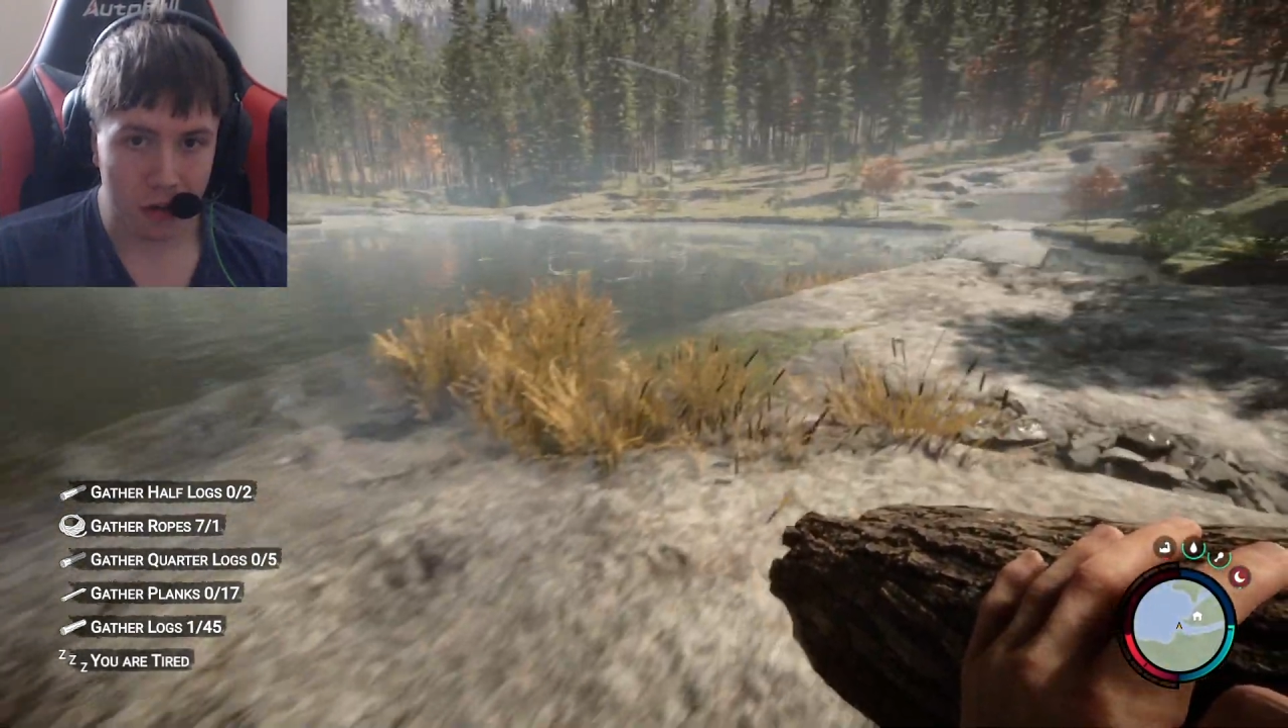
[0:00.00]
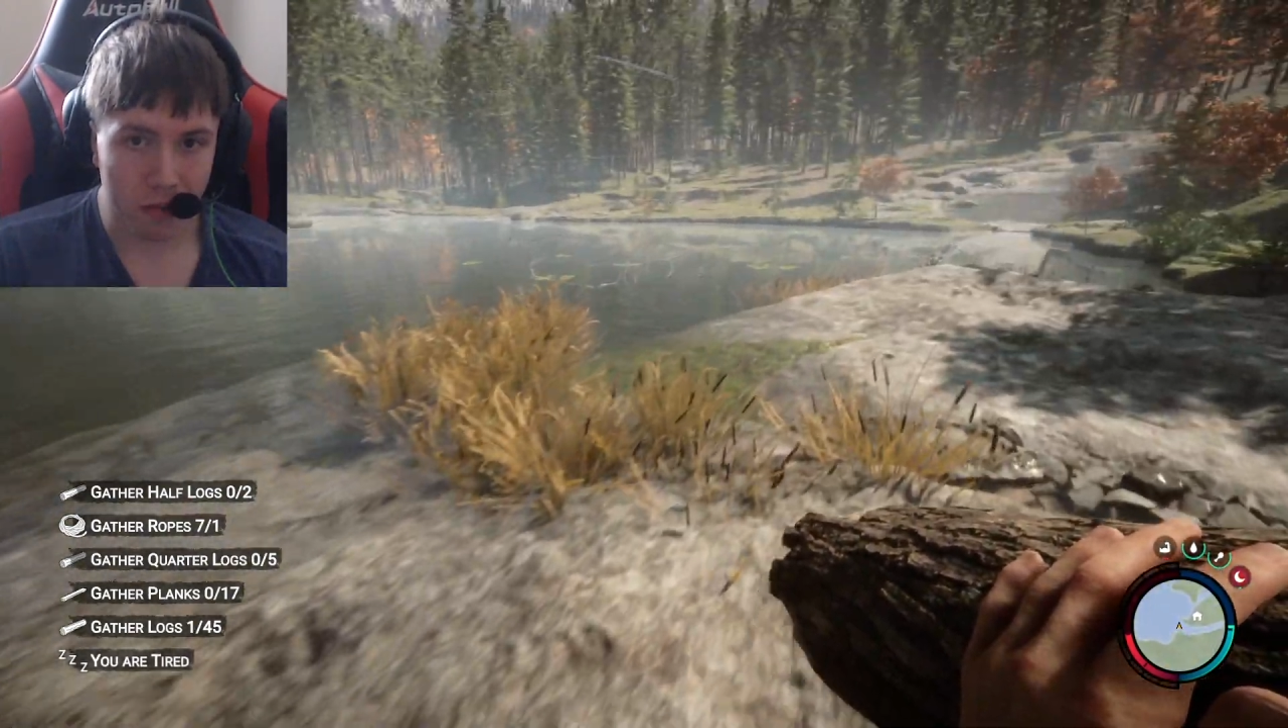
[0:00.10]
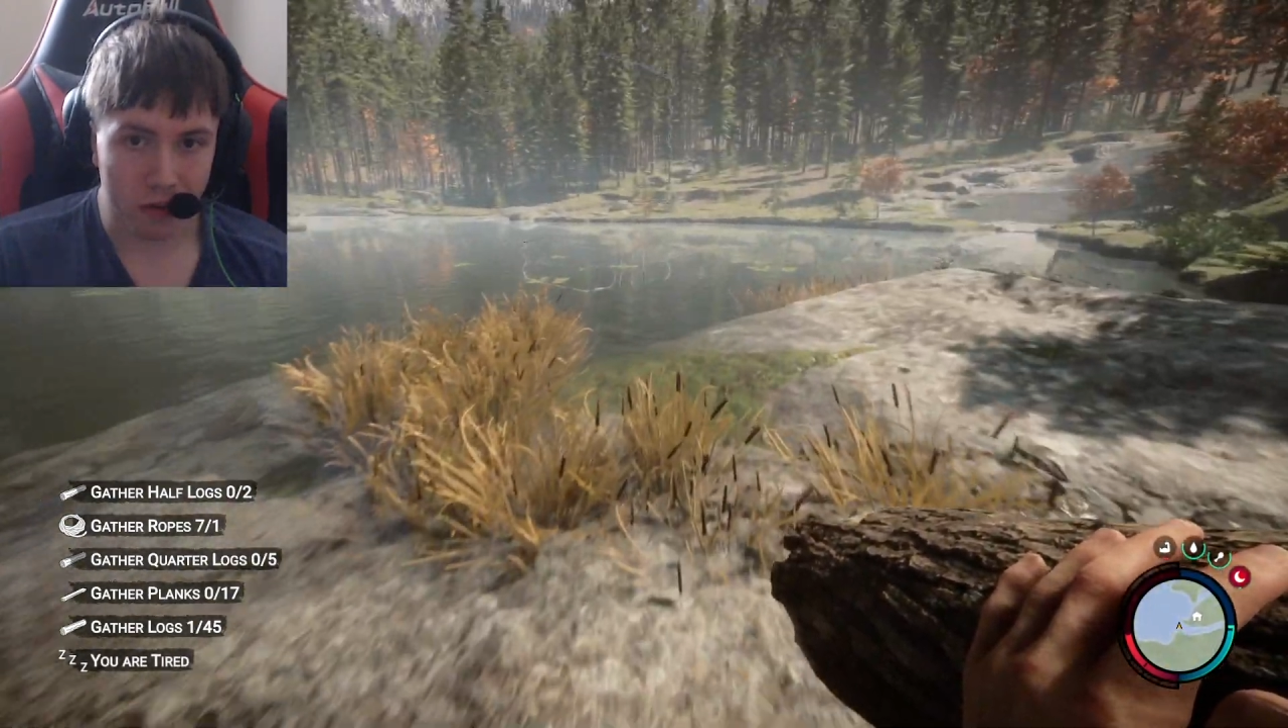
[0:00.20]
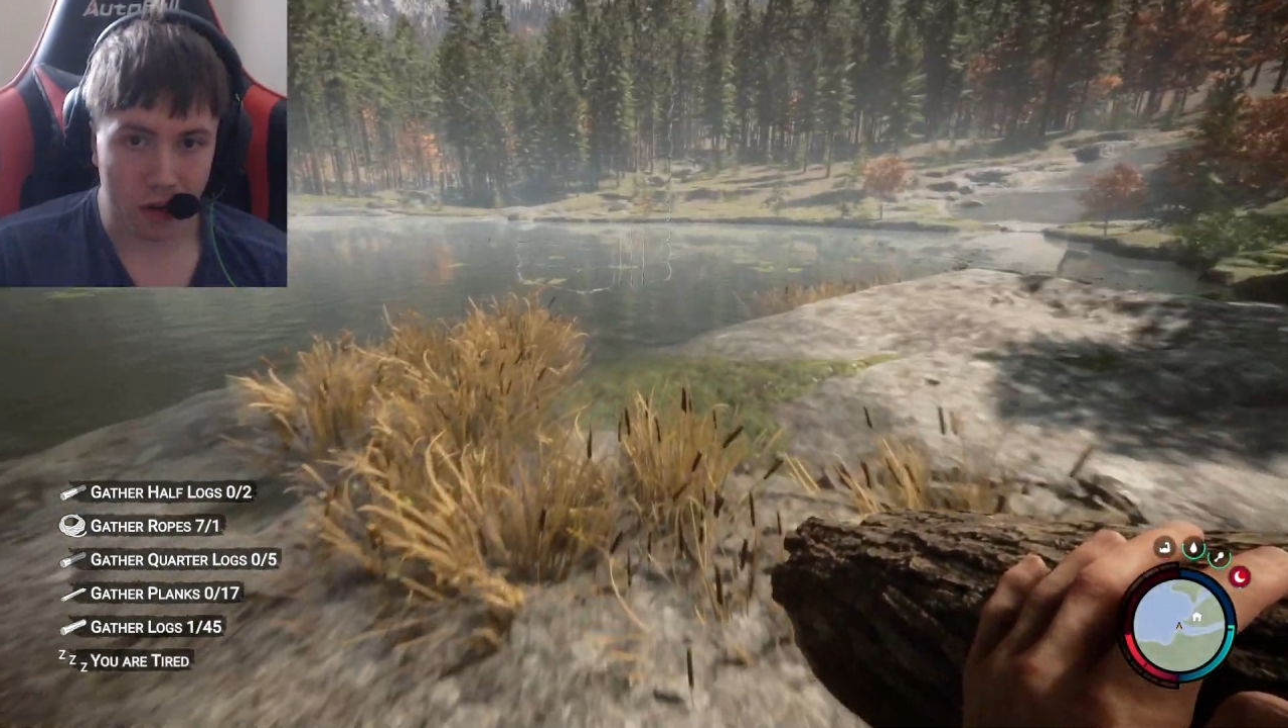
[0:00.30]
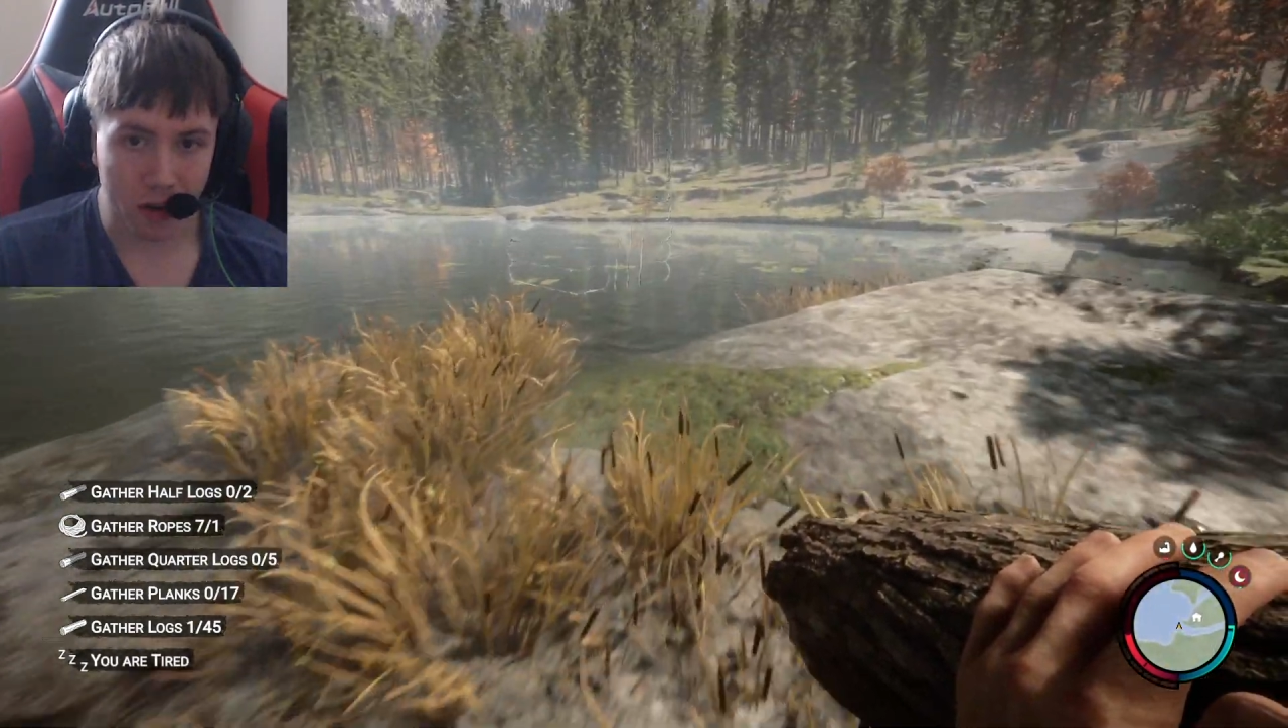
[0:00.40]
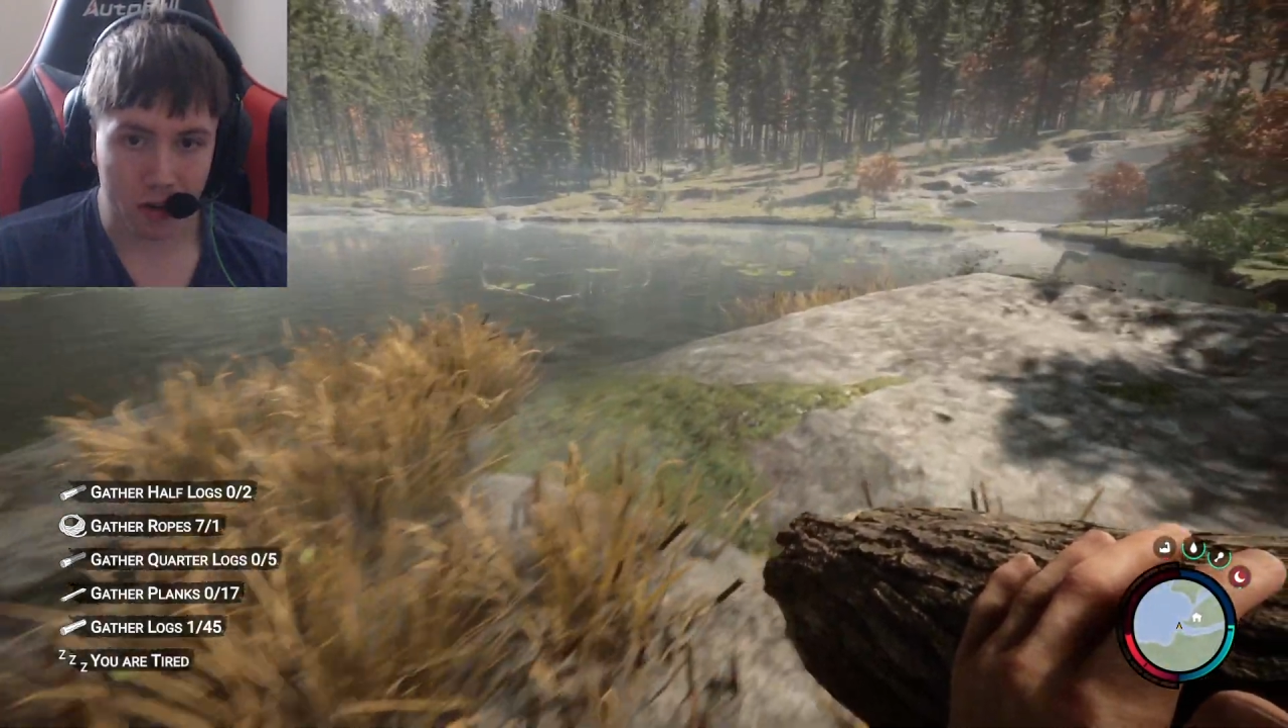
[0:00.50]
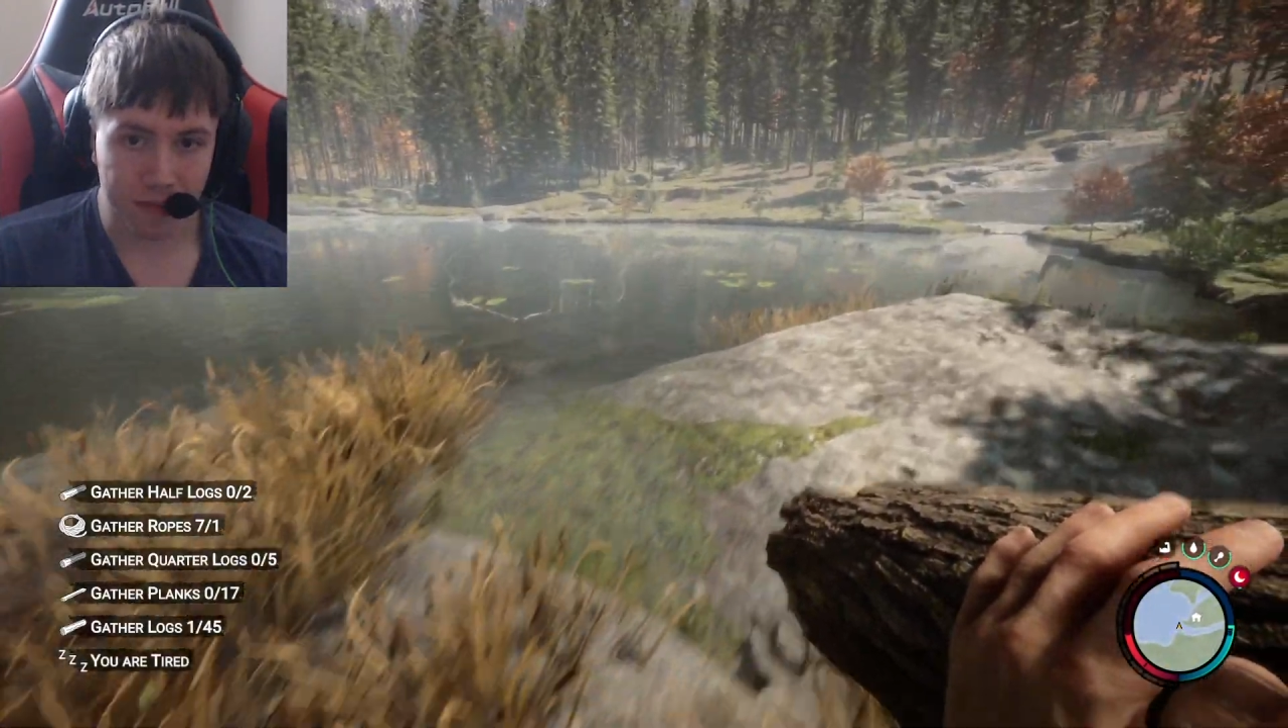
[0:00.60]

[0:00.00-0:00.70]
Right.